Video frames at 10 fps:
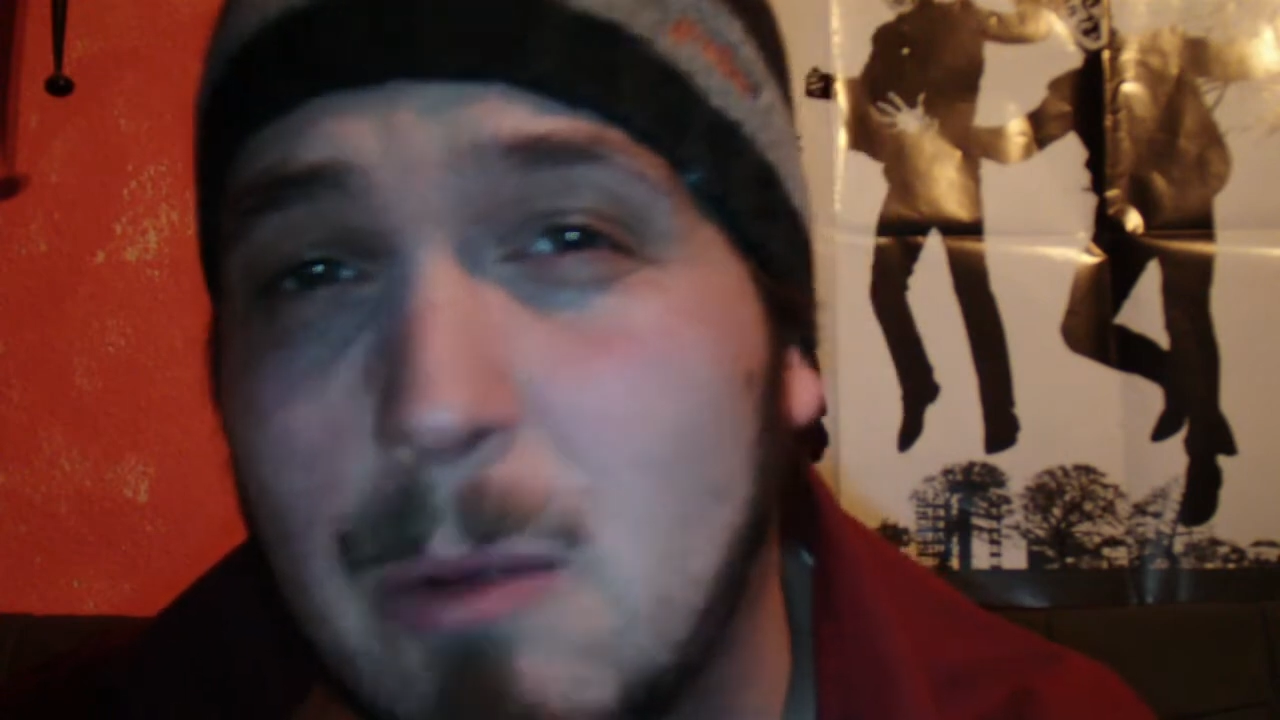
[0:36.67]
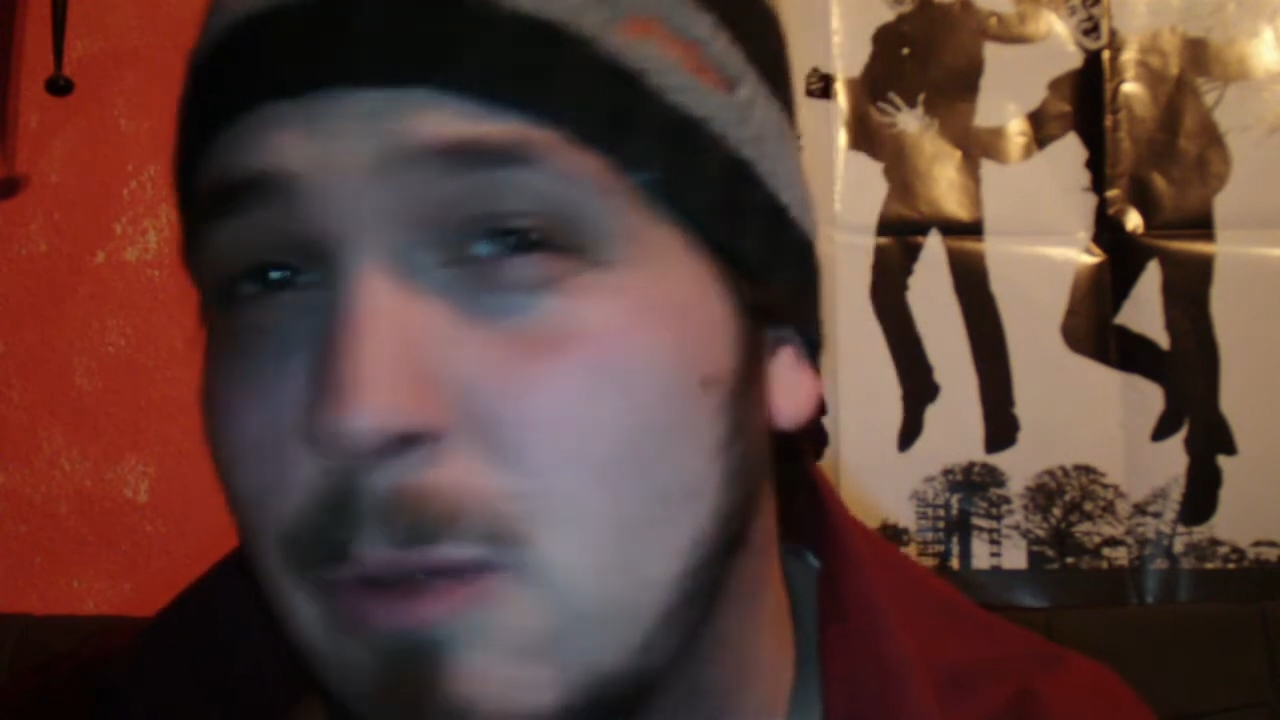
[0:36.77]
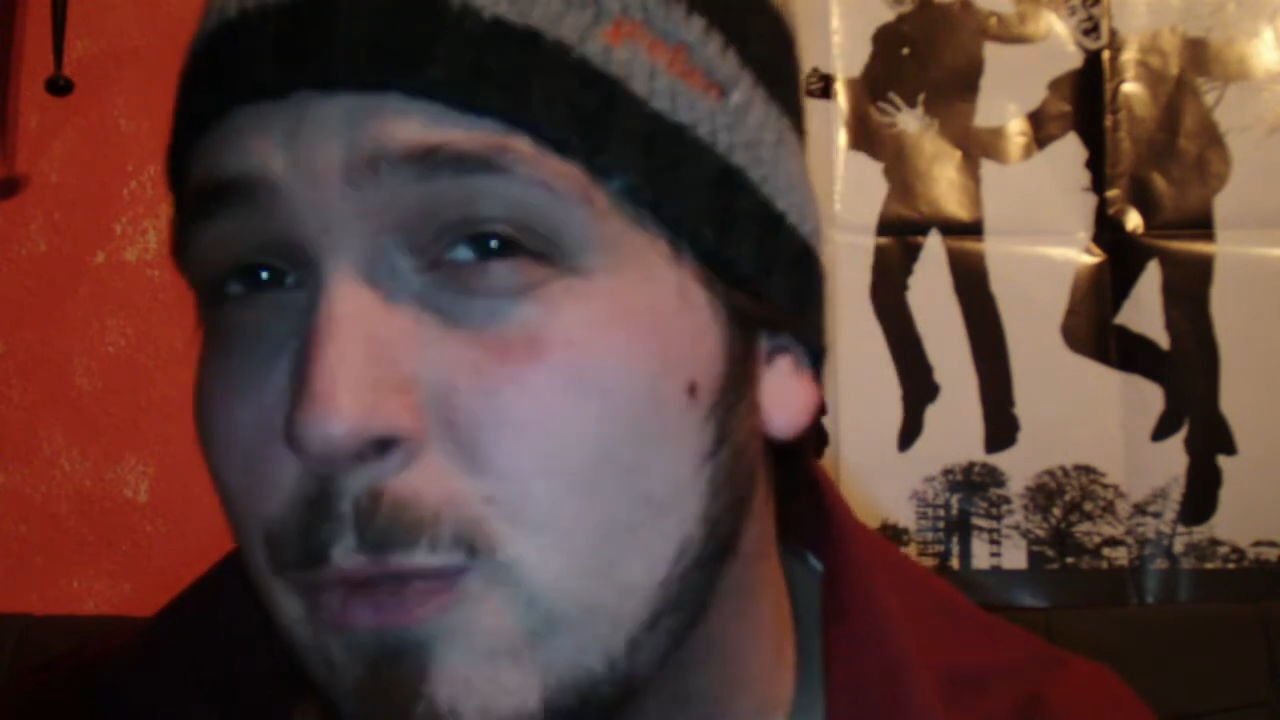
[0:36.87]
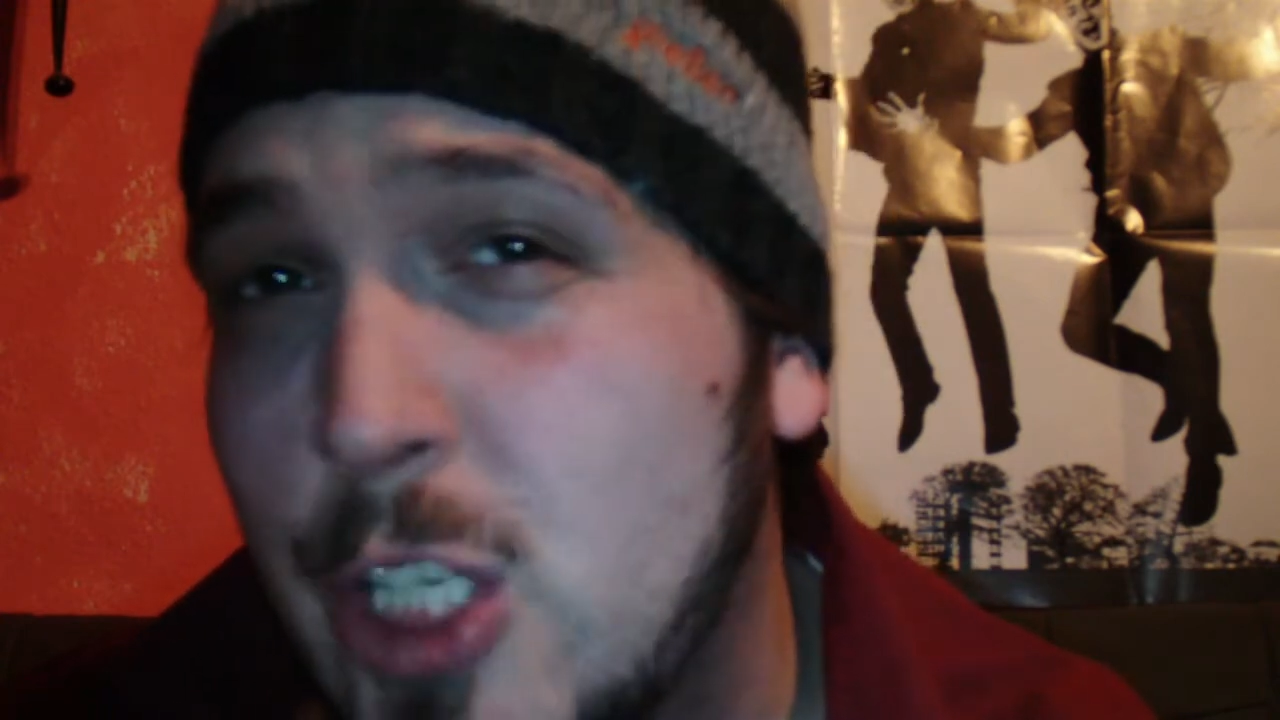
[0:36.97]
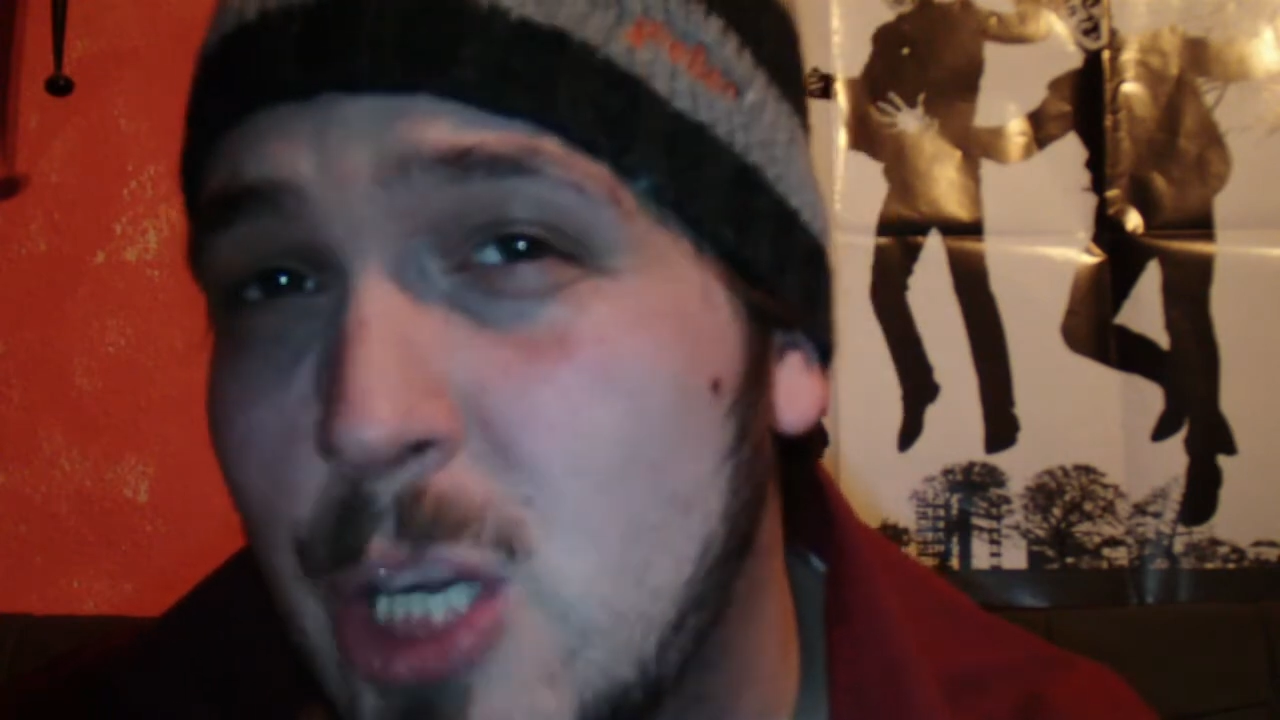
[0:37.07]

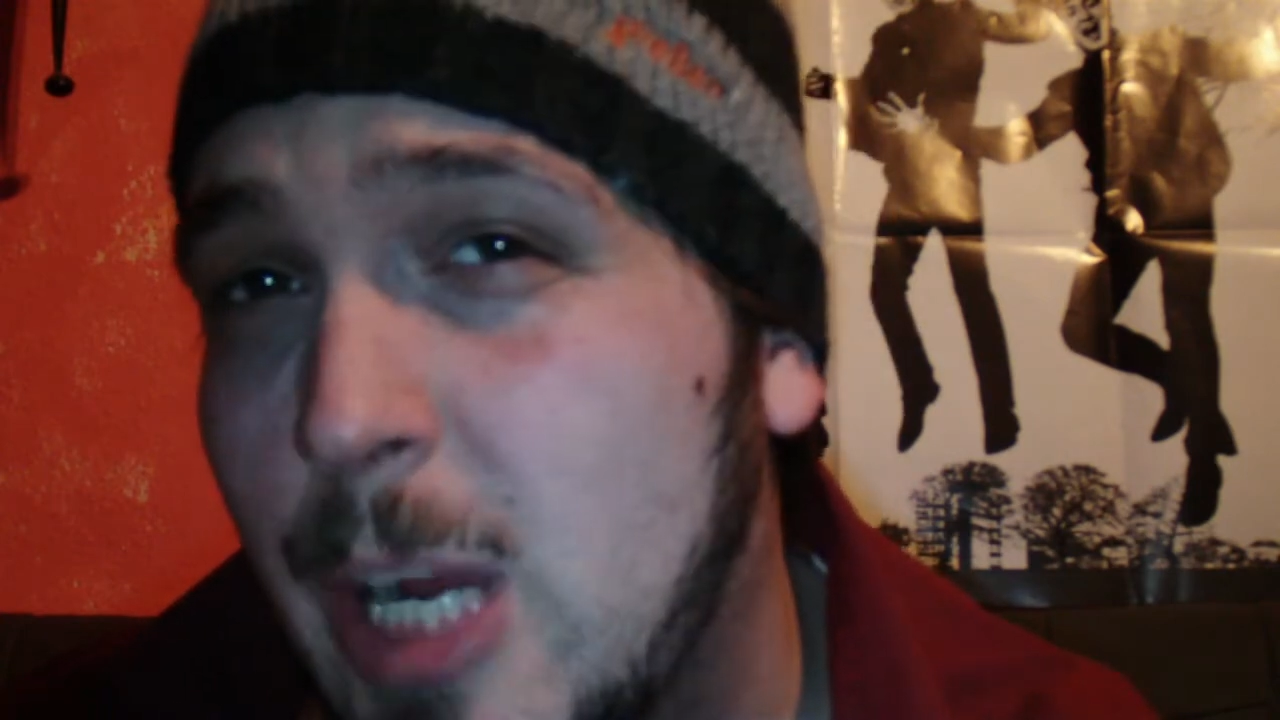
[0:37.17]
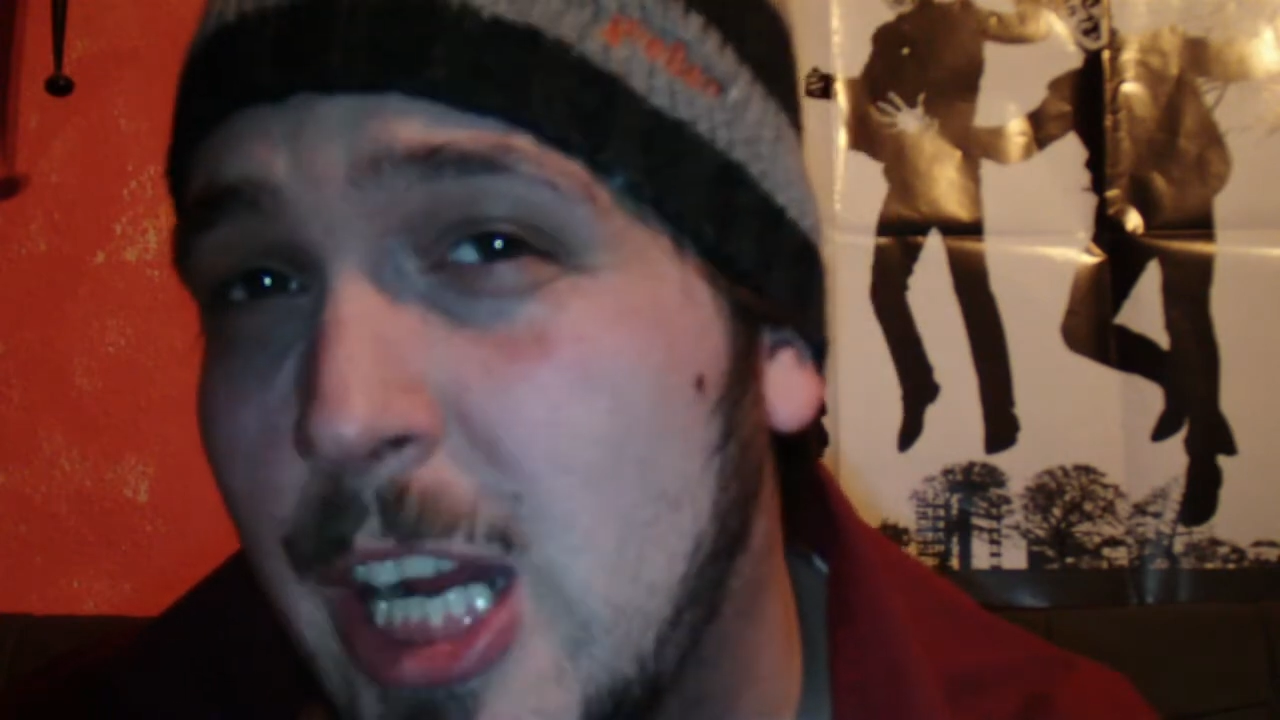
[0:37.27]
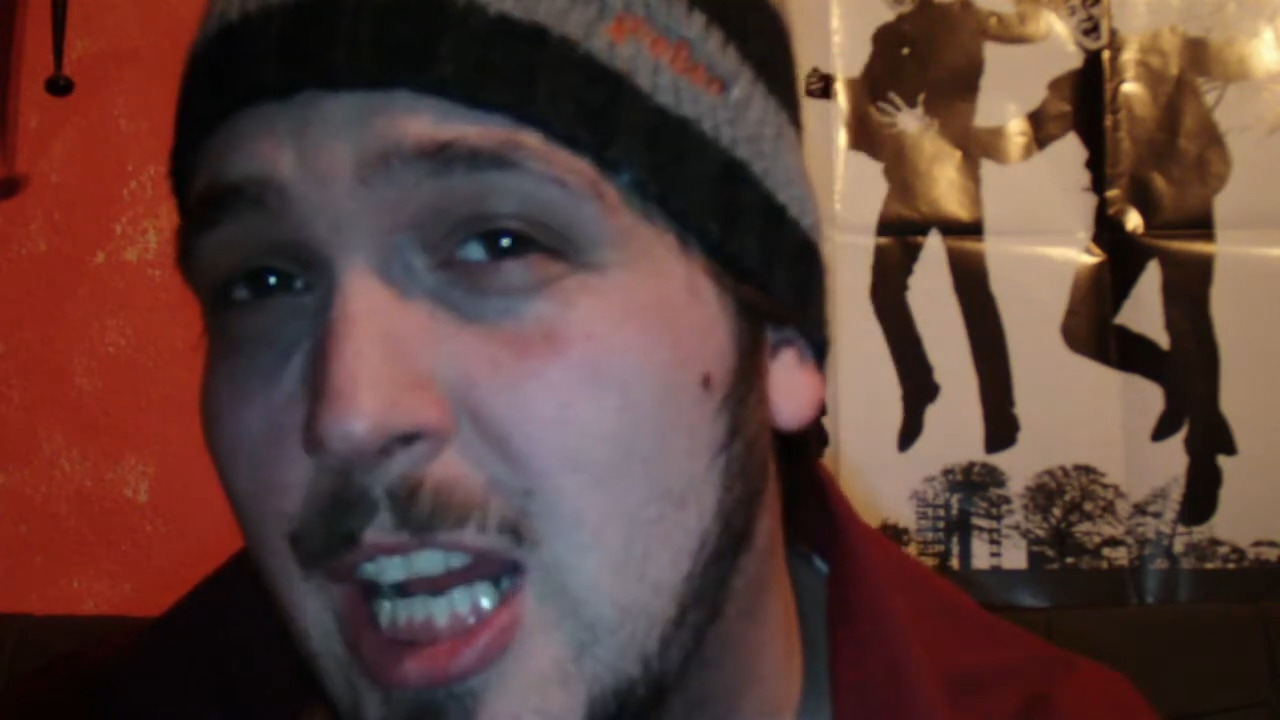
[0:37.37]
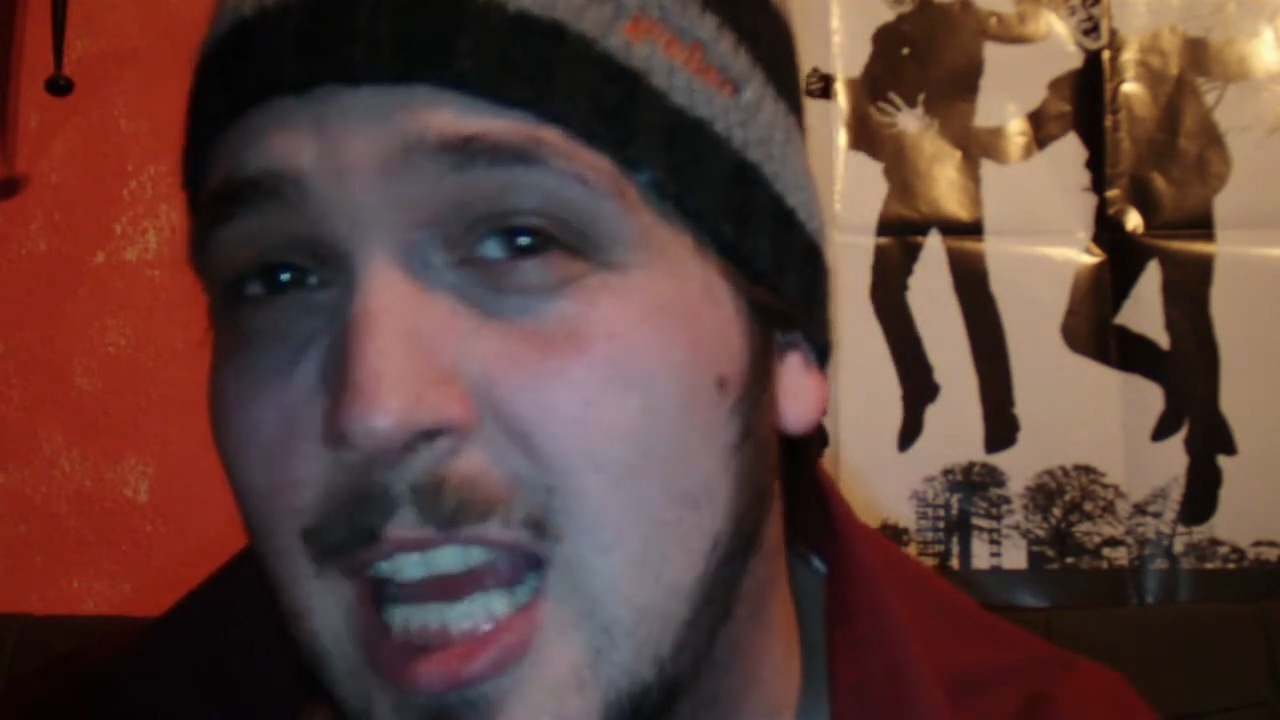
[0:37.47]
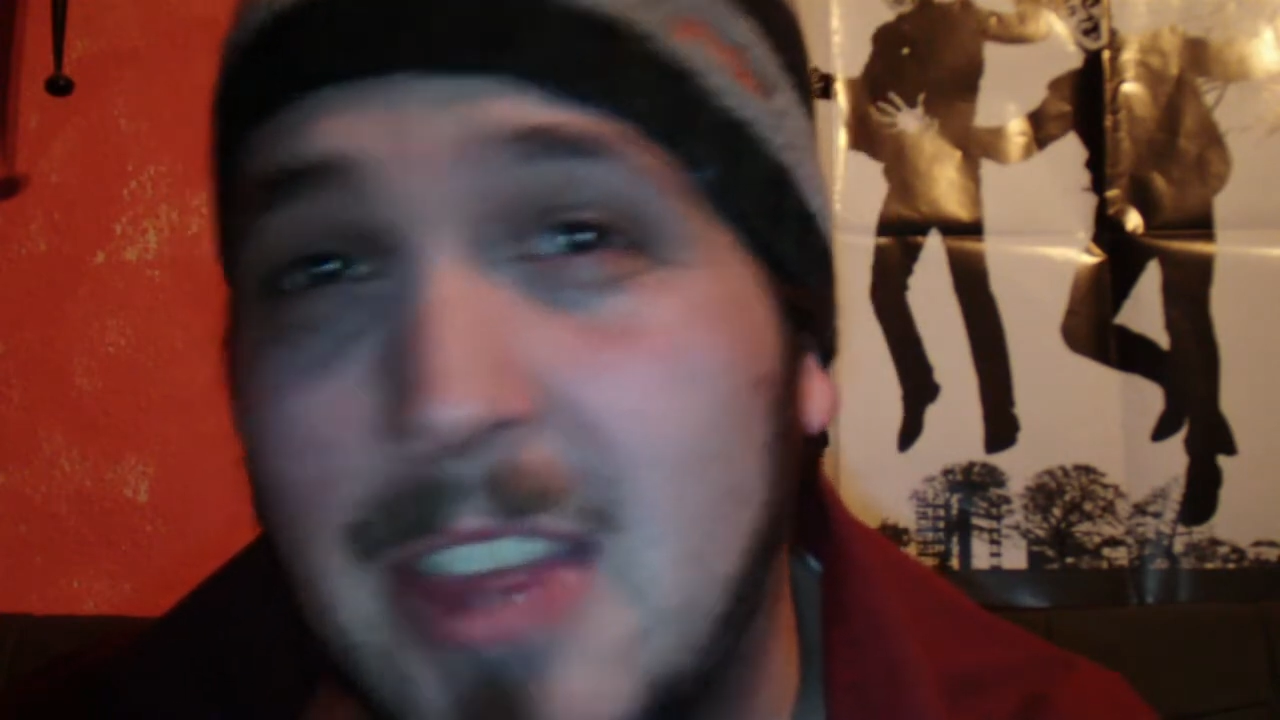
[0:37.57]

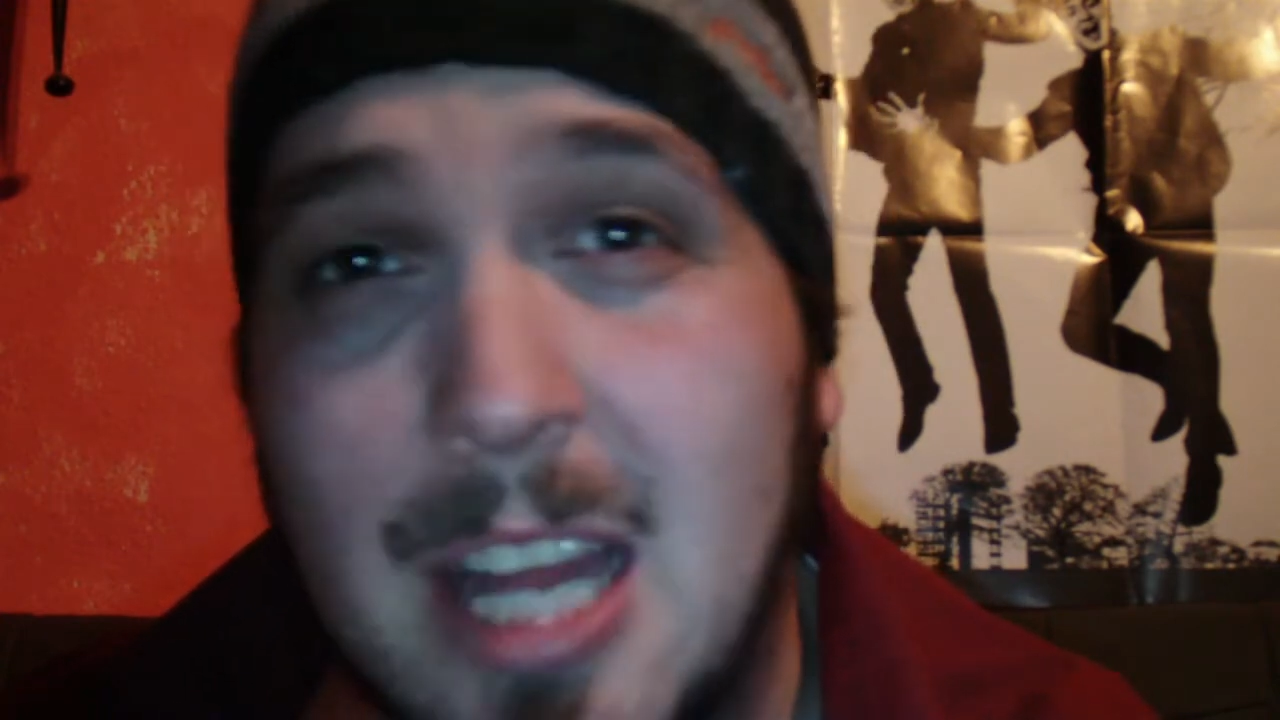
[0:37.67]
refrigerator like